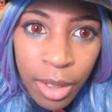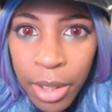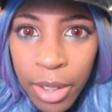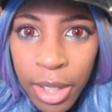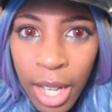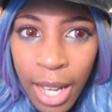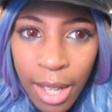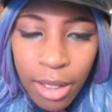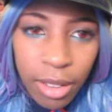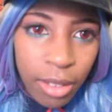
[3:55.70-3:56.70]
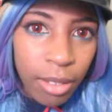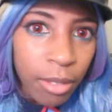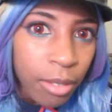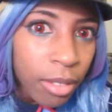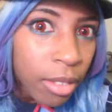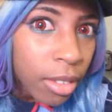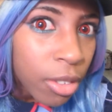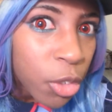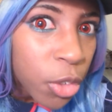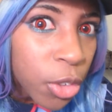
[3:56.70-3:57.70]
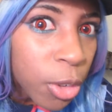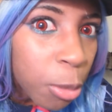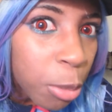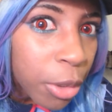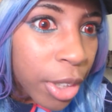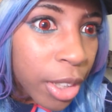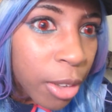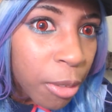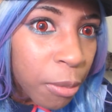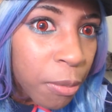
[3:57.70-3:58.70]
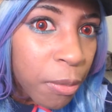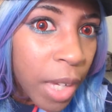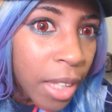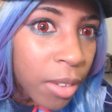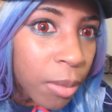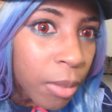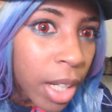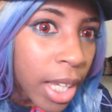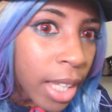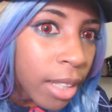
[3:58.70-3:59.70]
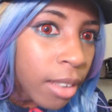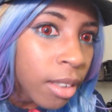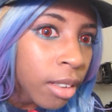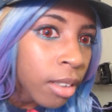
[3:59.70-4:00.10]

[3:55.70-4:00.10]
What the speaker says: They're not super in your face red